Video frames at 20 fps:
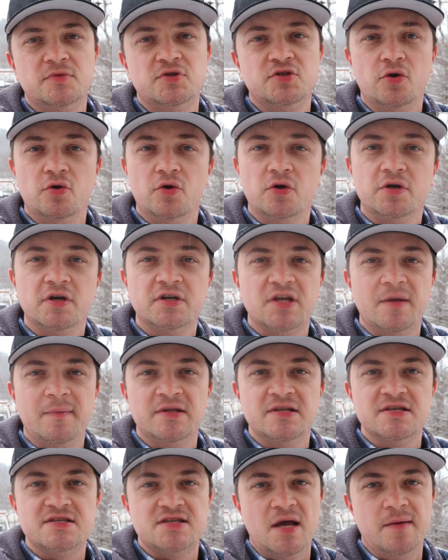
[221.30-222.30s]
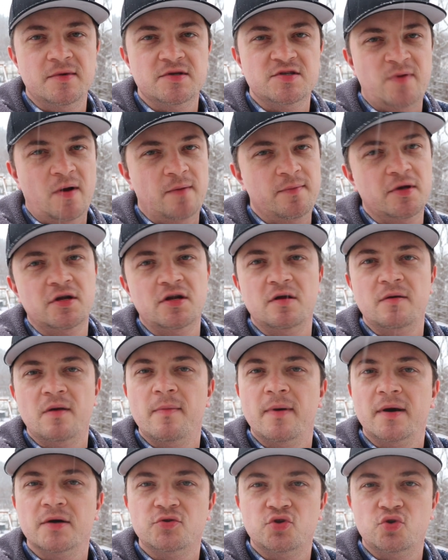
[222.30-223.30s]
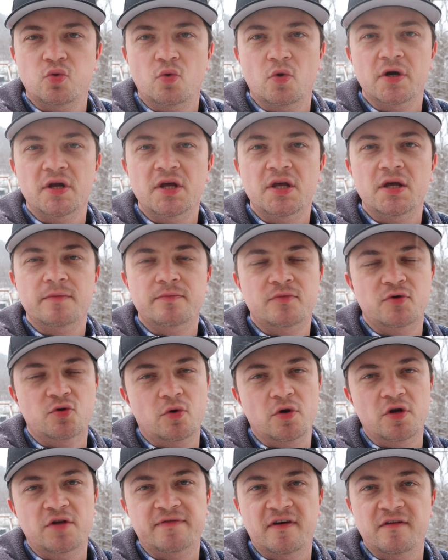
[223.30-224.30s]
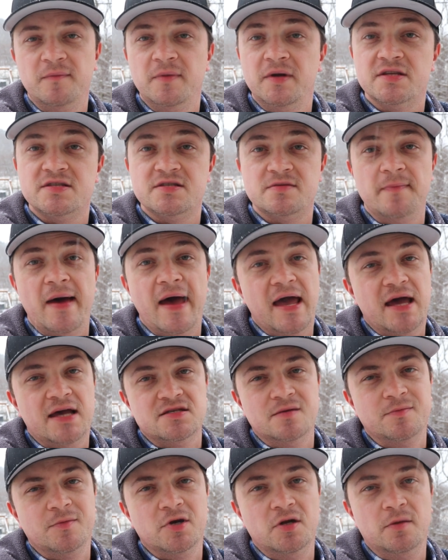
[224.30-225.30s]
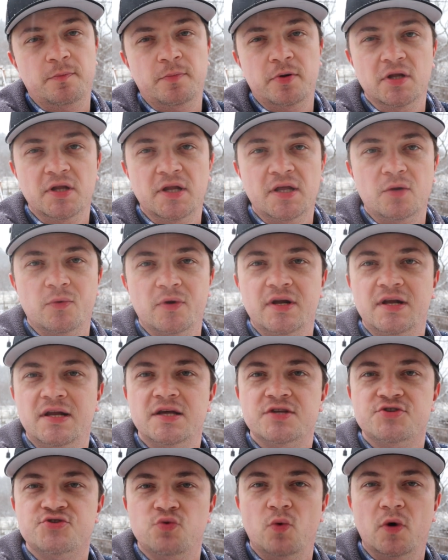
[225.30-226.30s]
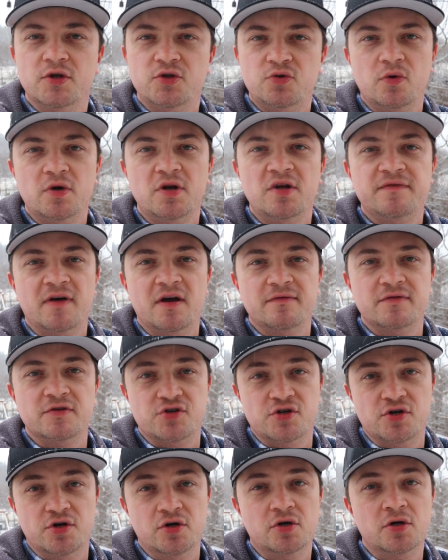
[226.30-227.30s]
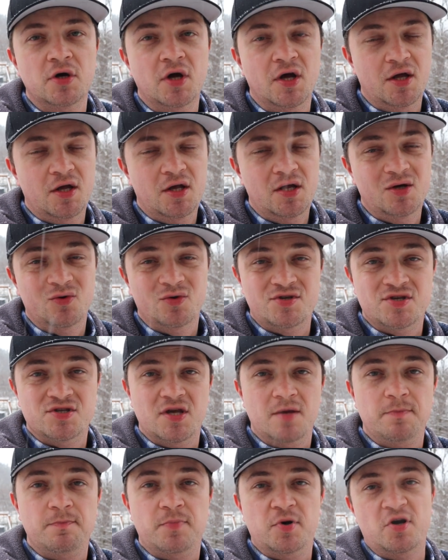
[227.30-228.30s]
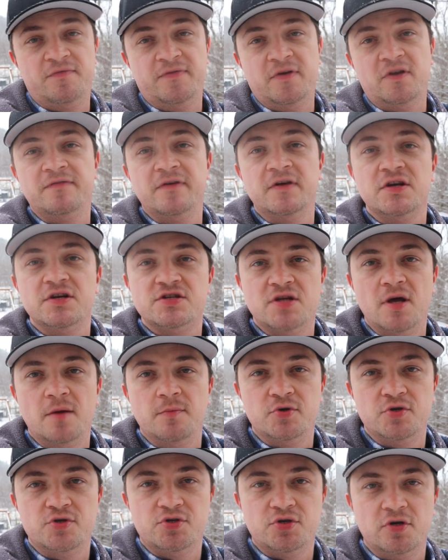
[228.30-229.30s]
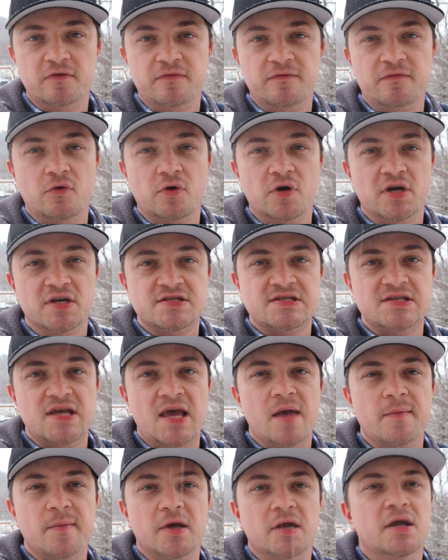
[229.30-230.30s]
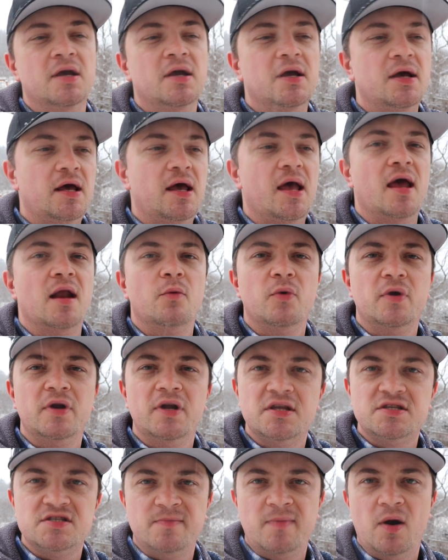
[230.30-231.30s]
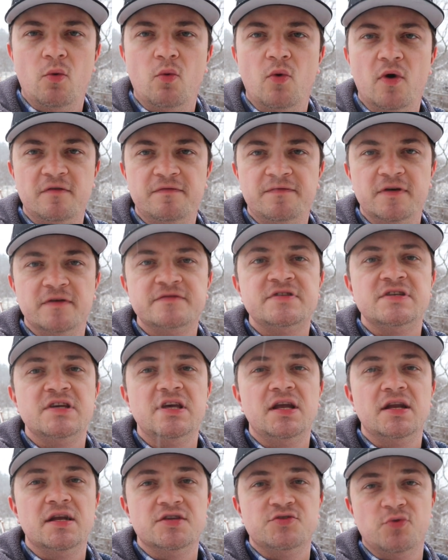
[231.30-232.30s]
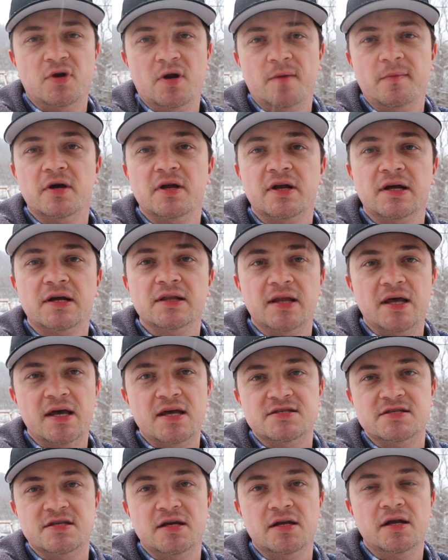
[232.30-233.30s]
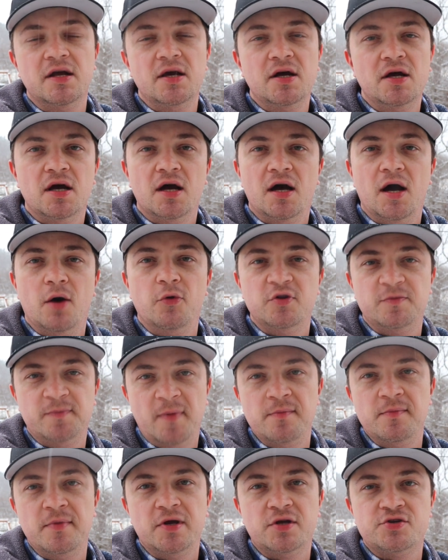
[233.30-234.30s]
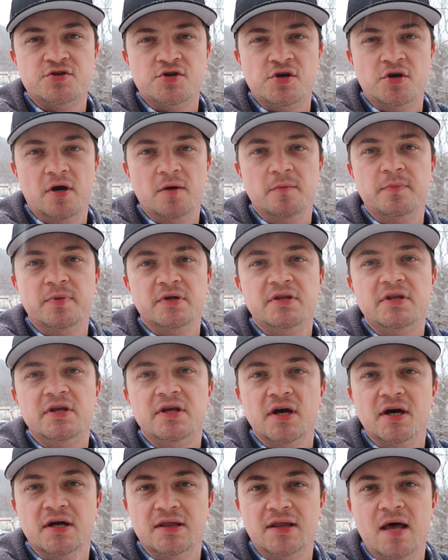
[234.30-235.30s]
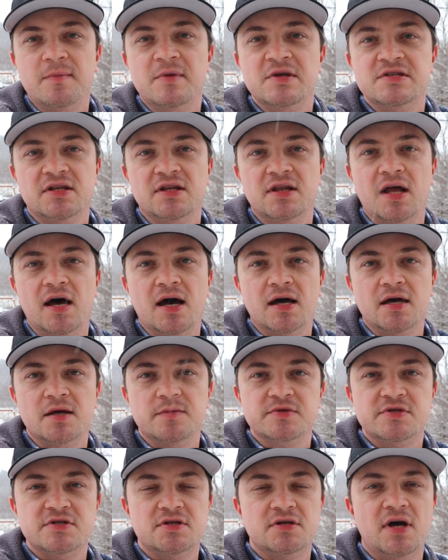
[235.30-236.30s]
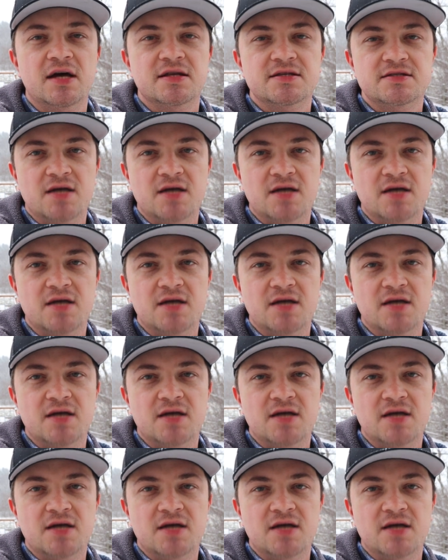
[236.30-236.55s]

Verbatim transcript: Total cook time on the salmon is probably going to be about 20-25 minutes max. I'm going to pull it when it hits 125 internal, which is a perfect finish temperature for salmon. And when it hits about 115 is when I'm going to glaze it with my mixture and put the lemons and limes on